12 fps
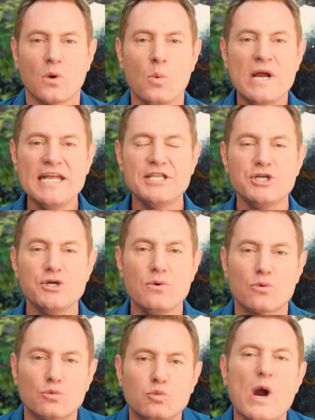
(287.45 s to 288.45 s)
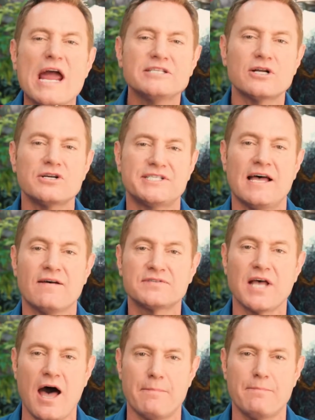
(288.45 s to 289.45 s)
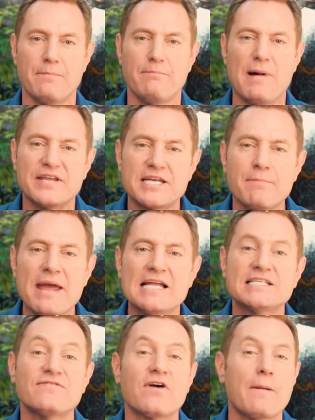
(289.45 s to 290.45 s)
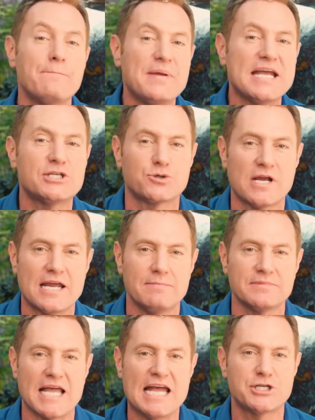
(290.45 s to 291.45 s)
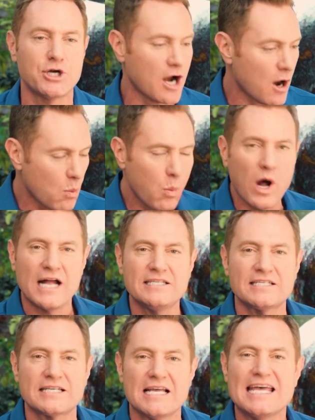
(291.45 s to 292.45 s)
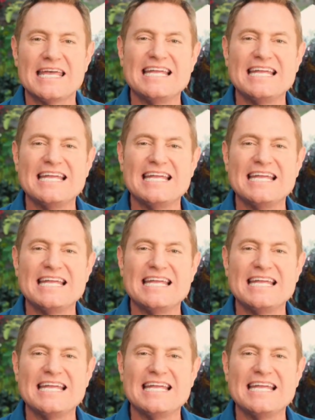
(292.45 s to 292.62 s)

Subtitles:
We need to raise ourselves up by the demands of our big dreams and turn our wants